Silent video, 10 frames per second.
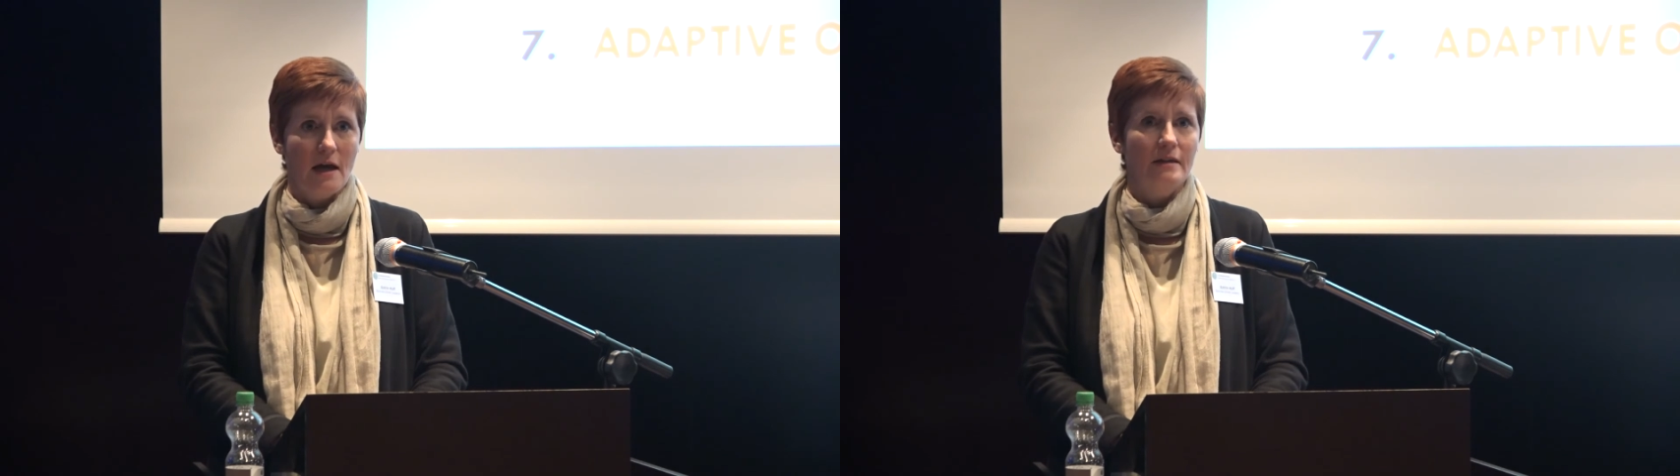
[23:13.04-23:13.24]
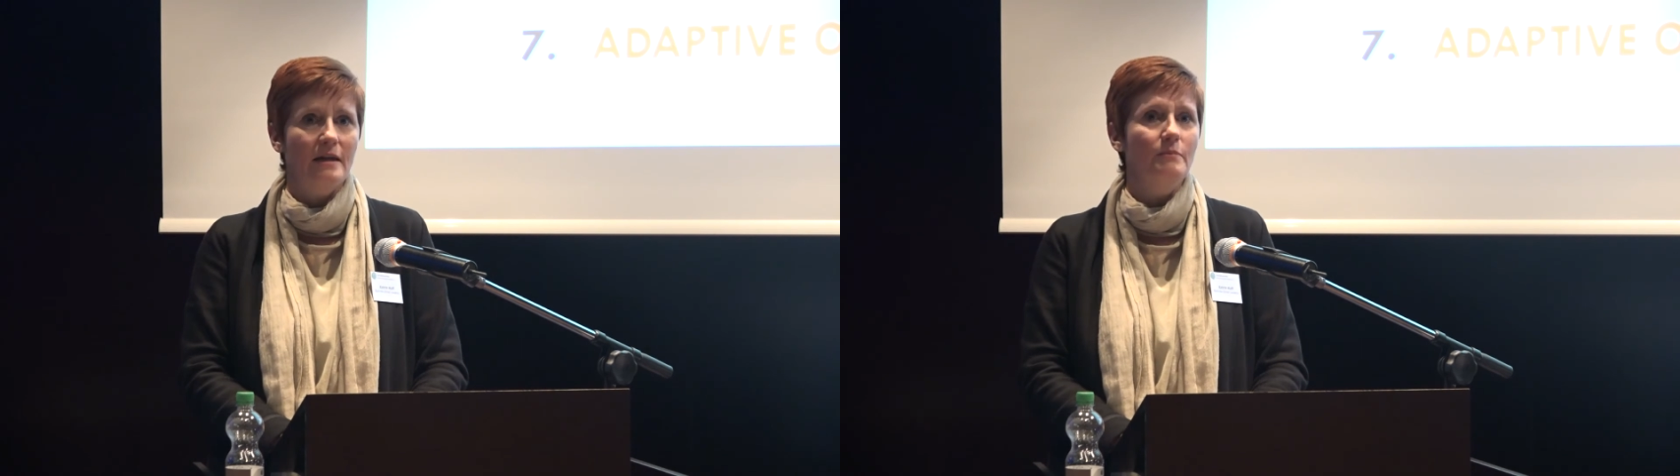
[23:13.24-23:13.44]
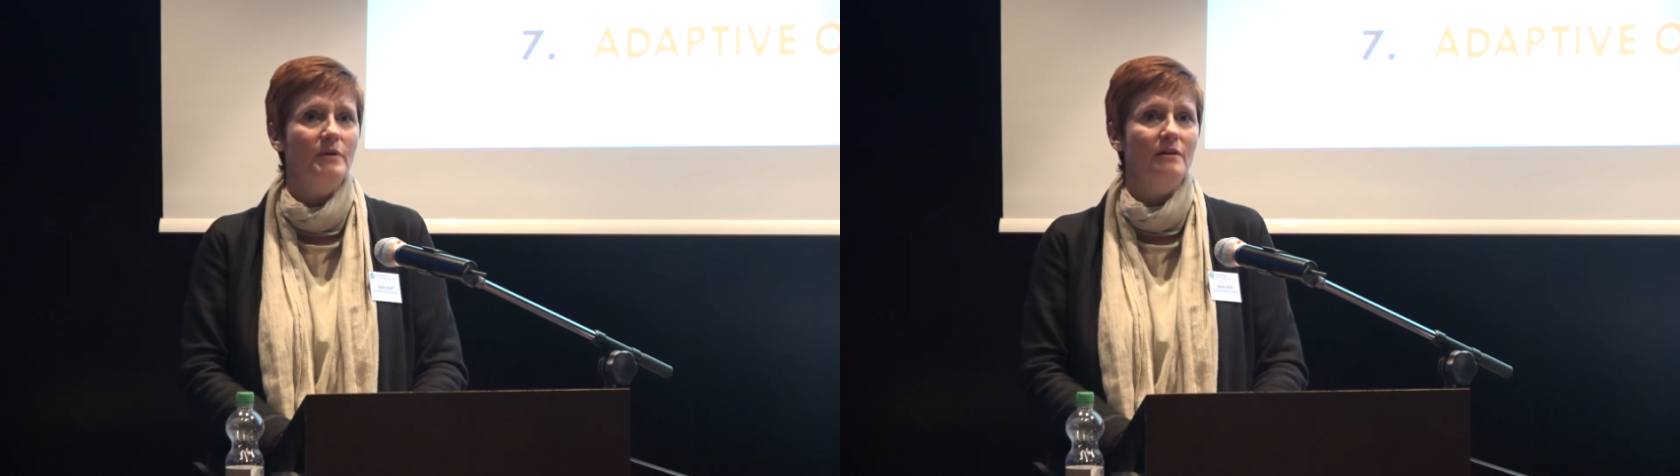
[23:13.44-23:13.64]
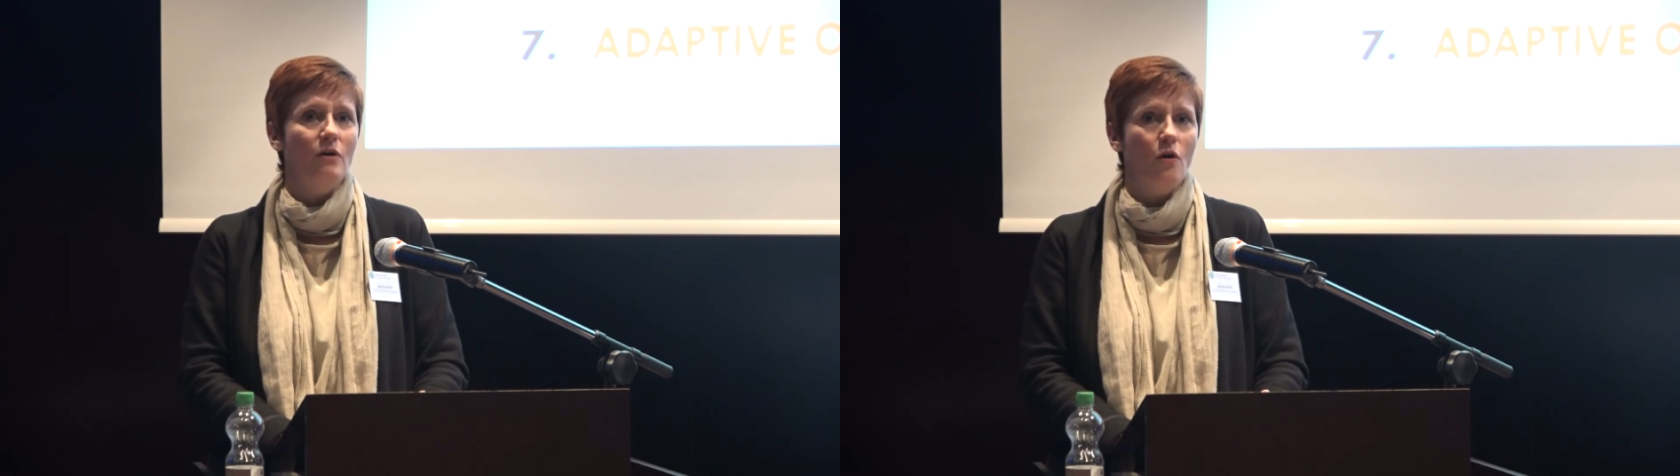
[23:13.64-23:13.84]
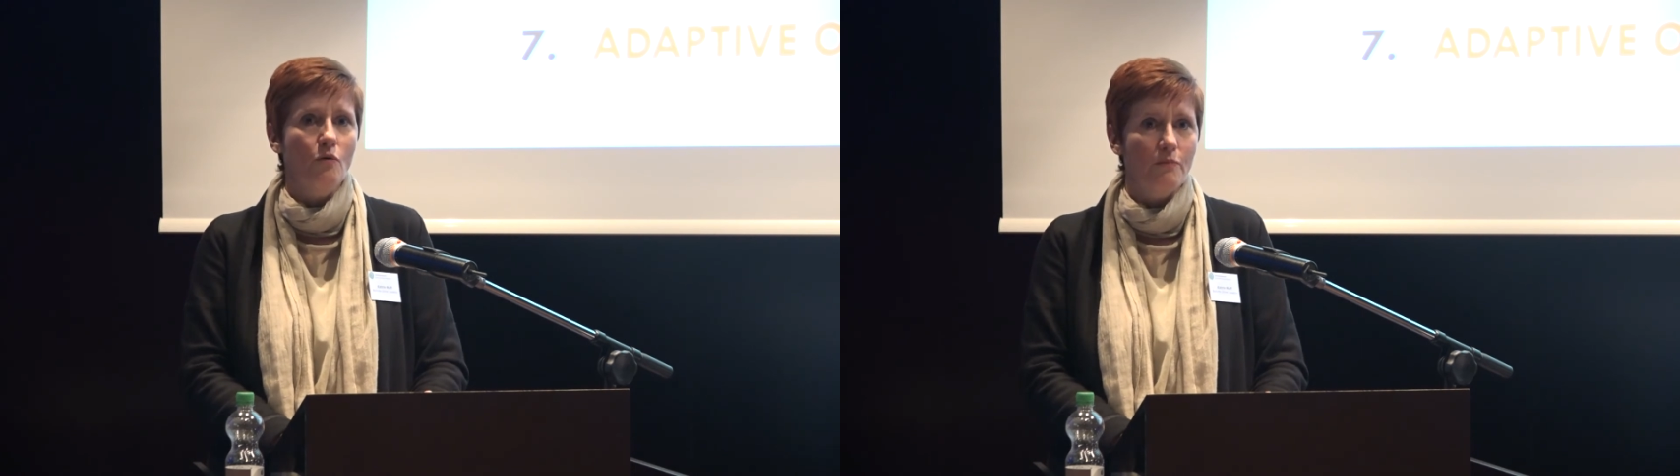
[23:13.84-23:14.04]
And then being
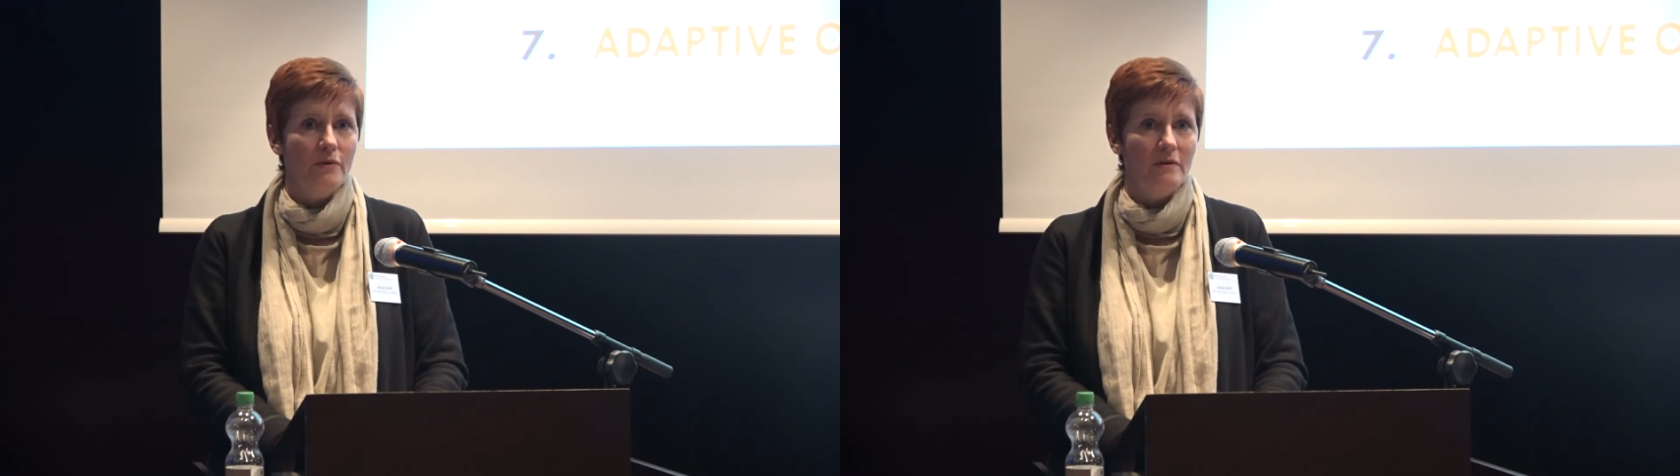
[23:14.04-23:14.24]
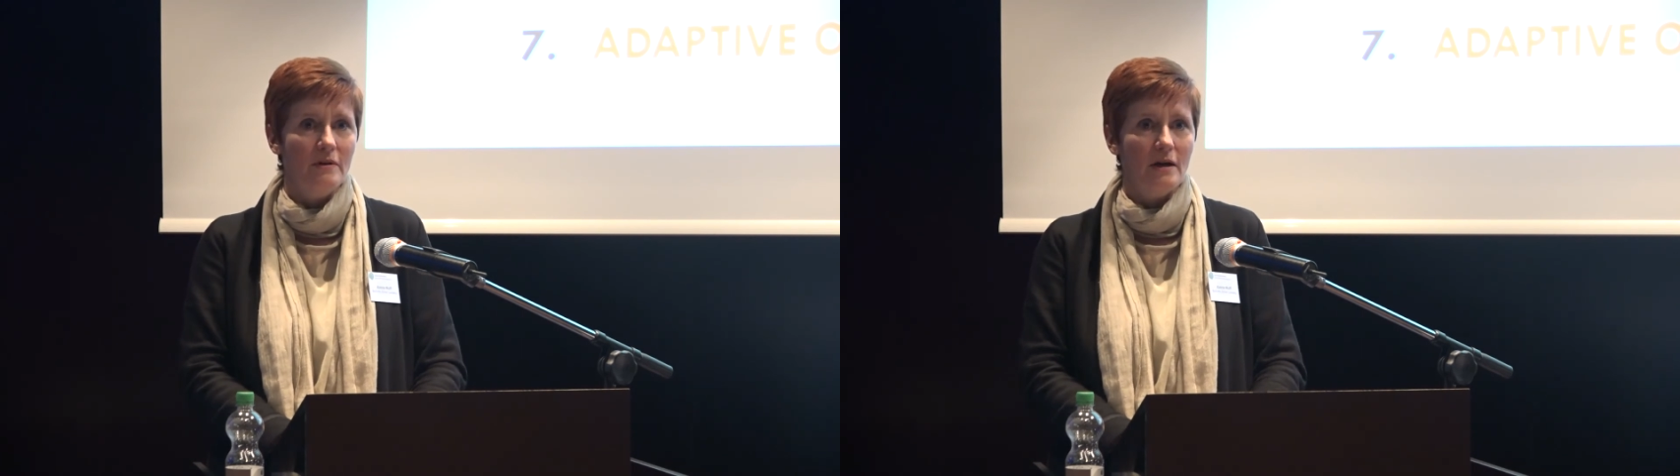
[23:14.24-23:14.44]
open